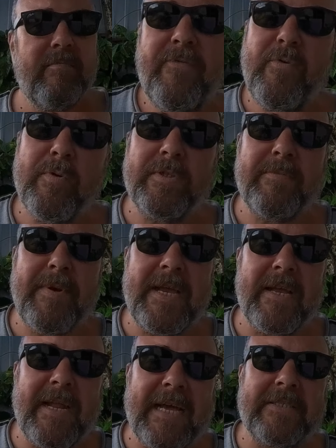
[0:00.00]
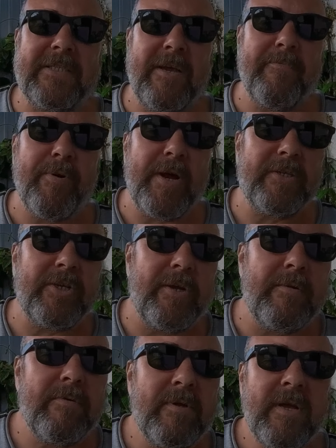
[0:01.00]
If you want to make a lasting
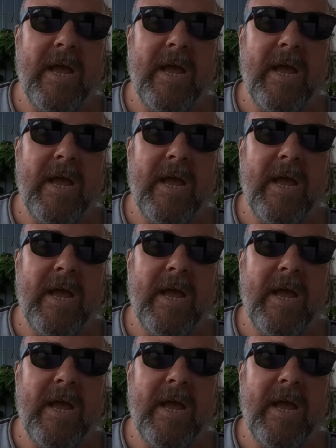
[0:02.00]
impression,